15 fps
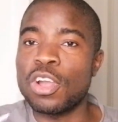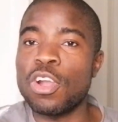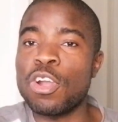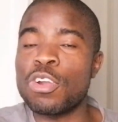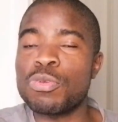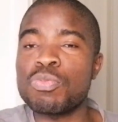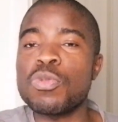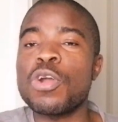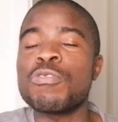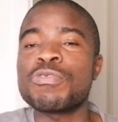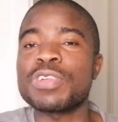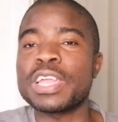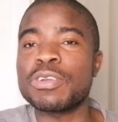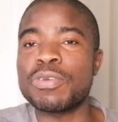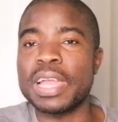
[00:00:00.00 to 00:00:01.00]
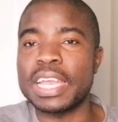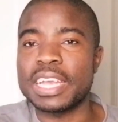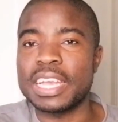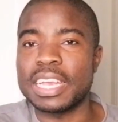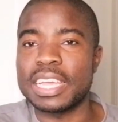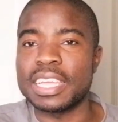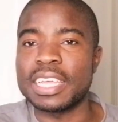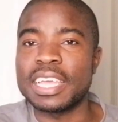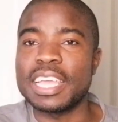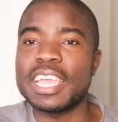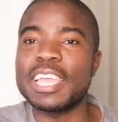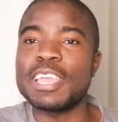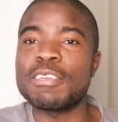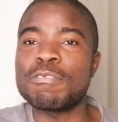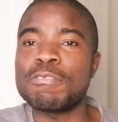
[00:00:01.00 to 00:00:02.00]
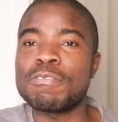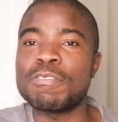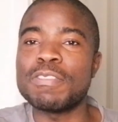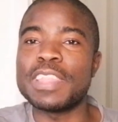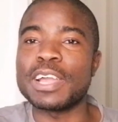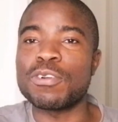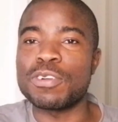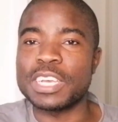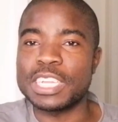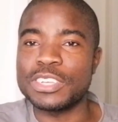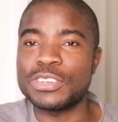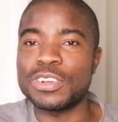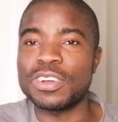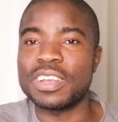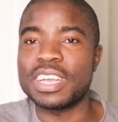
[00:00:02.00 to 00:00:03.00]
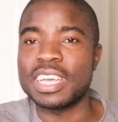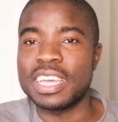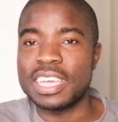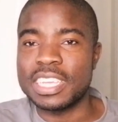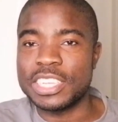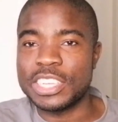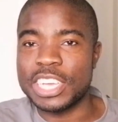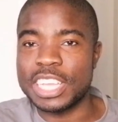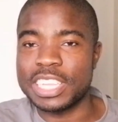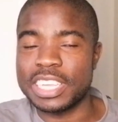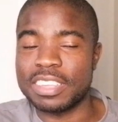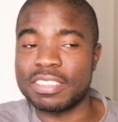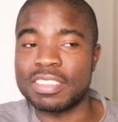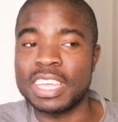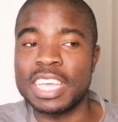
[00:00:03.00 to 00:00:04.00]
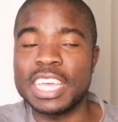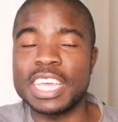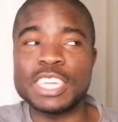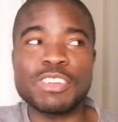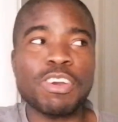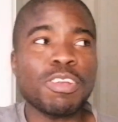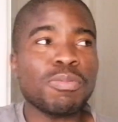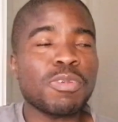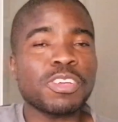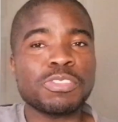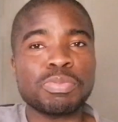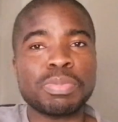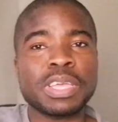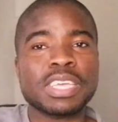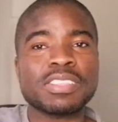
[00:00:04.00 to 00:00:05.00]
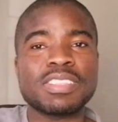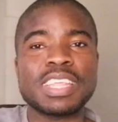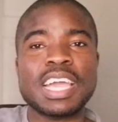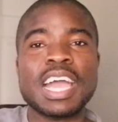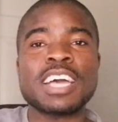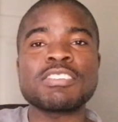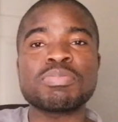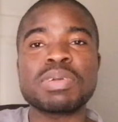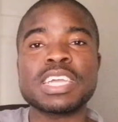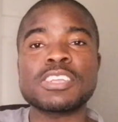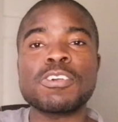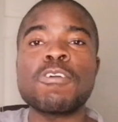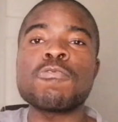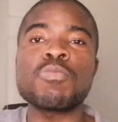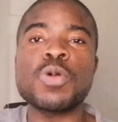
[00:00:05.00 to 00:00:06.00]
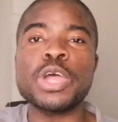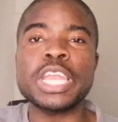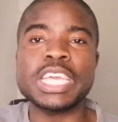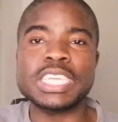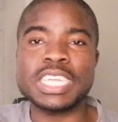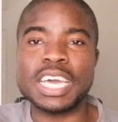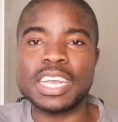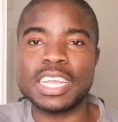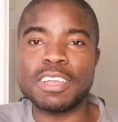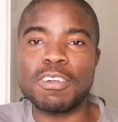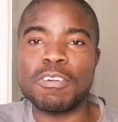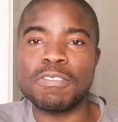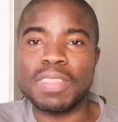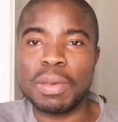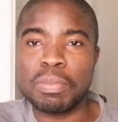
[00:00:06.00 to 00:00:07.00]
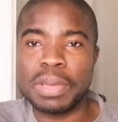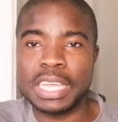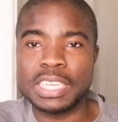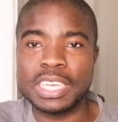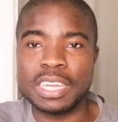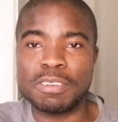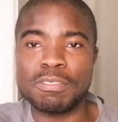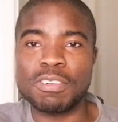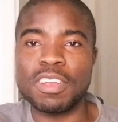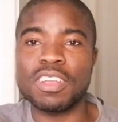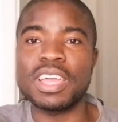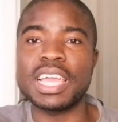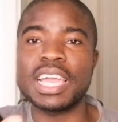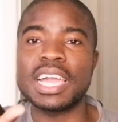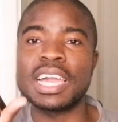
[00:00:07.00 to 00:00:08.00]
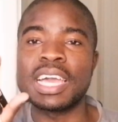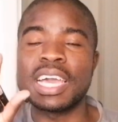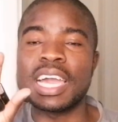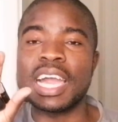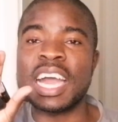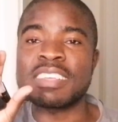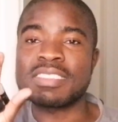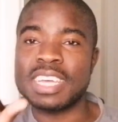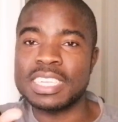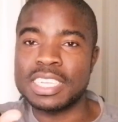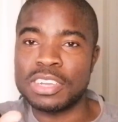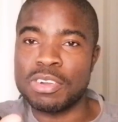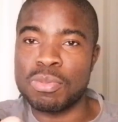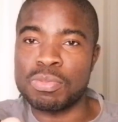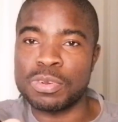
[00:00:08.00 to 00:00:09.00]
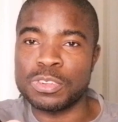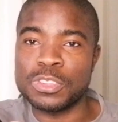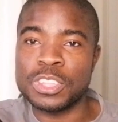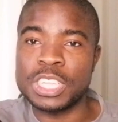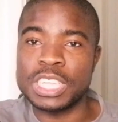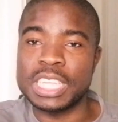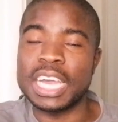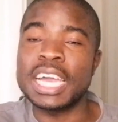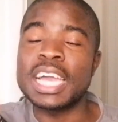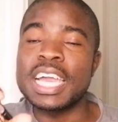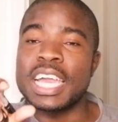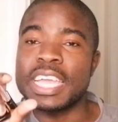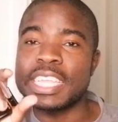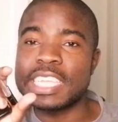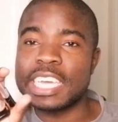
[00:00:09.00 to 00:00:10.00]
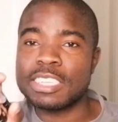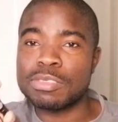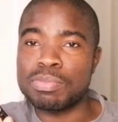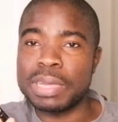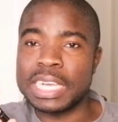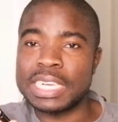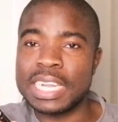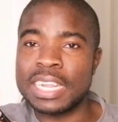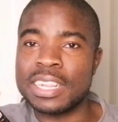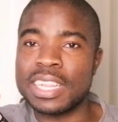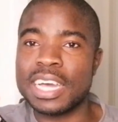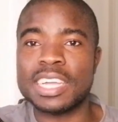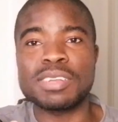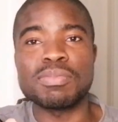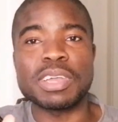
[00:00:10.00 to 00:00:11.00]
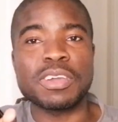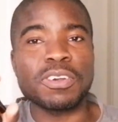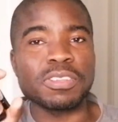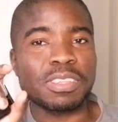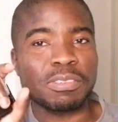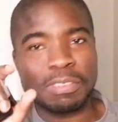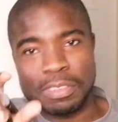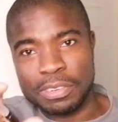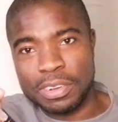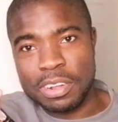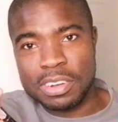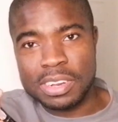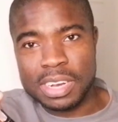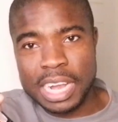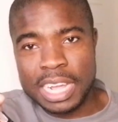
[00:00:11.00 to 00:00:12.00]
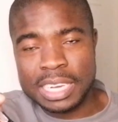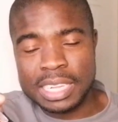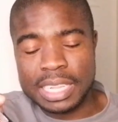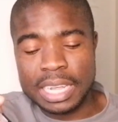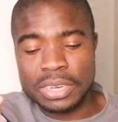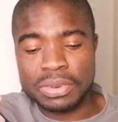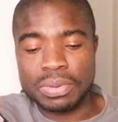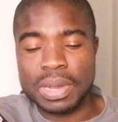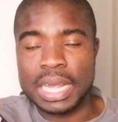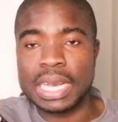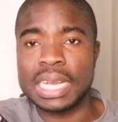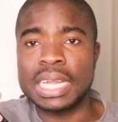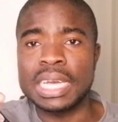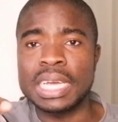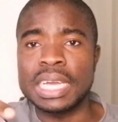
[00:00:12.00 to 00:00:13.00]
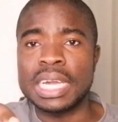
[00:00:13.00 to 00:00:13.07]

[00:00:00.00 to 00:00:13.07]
or more frequently if the condition changes. It almost picks the aspect of monitoring of the patient following a surgical procedure. Just maintain that, because if you don't write that one,